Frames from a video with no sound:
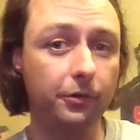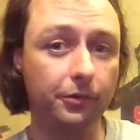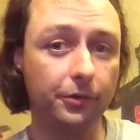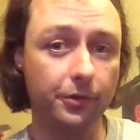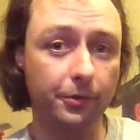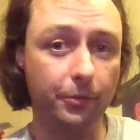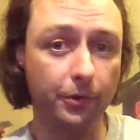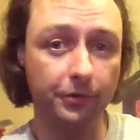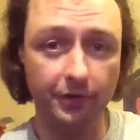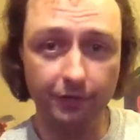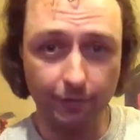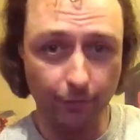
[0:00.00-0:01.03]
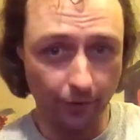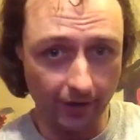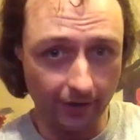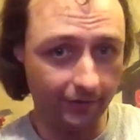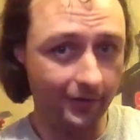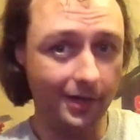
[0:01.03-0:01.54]
so they're worth even more
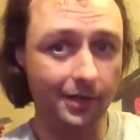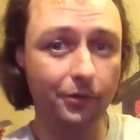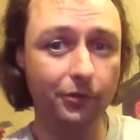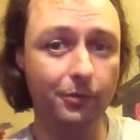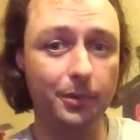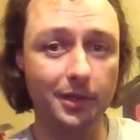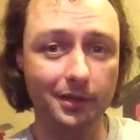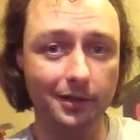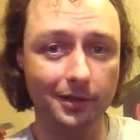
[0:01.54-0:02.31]
now than they used to be.